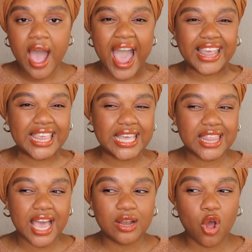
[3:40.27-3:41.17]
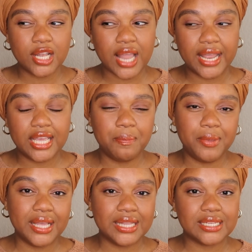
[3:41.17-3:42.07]
I think that online can
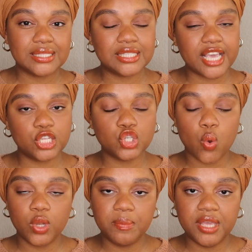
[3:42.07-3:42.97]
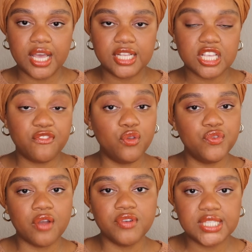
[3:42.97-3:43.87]
be a little sketch only because if you've
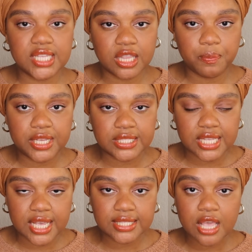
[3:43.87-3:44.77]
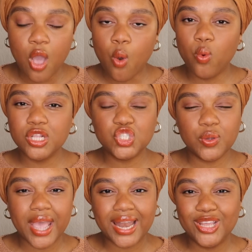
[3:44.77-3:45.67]
never seen the pieces, once you
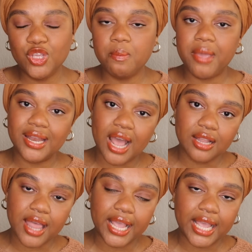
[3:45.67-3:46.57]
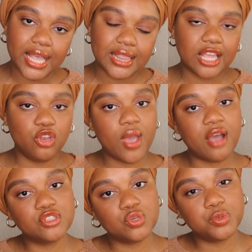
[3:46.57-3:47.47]
get it, you may not like it, then you
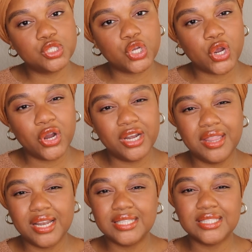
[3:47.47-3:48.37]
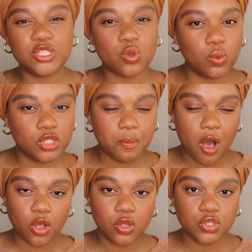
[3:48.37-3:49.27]
have to return and then it's this whole
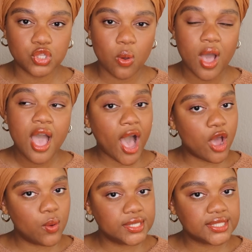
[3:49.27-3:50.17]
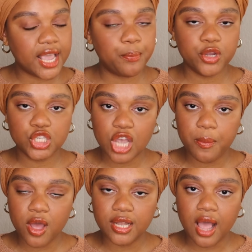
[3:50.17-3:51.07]
debacle. So I always say pre-shop
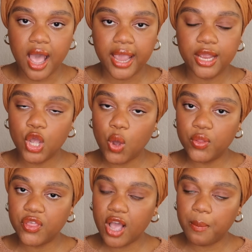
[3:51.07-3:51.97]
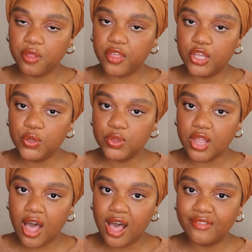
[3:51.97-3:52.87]
online, go with a couple that you
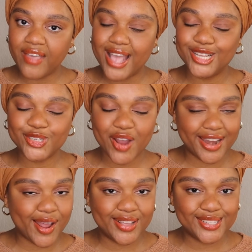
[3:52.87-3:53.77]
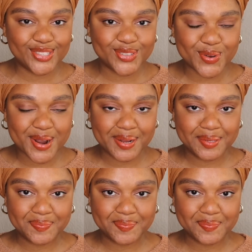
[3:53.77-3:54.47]
love and try it out in store.